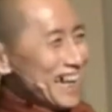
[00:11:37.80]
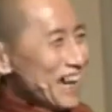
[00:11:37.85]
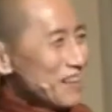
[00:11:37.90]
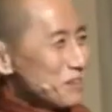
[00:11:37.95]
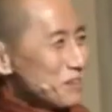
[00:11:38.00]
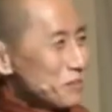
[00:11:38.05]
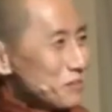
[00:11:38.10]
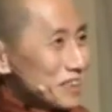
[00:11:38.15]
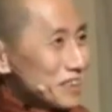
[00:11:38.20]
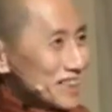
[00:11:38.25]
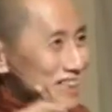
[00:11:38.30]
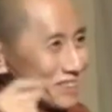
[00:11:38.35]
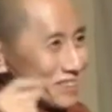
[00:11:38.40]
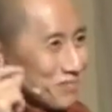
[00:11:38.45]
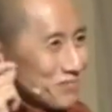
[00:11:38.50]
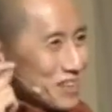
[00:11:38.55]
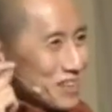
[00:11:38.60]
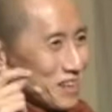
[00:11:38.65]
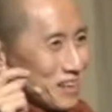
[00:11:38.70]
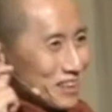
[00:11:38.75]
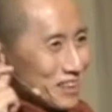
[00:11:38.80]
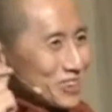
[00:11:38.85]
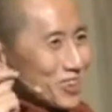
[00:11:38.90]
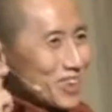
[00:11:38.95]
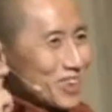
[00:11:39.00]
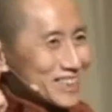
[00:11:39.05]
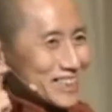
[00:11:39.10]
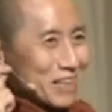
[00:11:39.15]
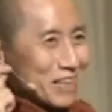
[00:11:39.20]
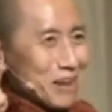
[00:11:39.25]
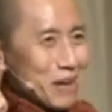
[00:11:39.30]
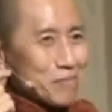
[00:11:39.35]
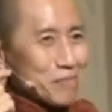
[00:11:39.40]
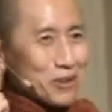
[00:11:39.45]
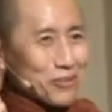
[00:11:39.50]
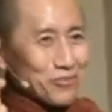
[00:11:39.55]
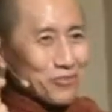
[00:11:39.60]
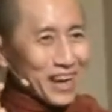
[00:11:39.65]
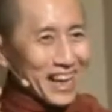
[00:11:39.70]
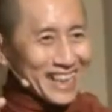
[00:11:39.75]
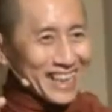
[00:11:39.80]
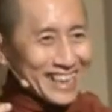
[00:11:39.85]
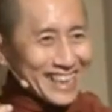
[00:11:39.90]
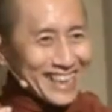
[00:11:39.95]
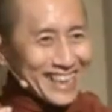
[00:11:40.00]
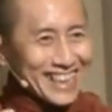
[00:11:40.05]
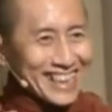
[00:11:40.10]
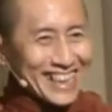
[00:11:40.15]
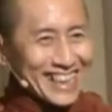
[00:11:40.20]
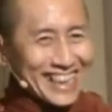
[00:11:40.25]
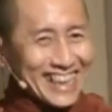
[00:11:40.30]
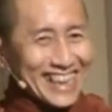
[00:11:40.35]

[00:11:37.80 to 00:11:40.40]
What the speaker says: Everybody's thoughts are amplified,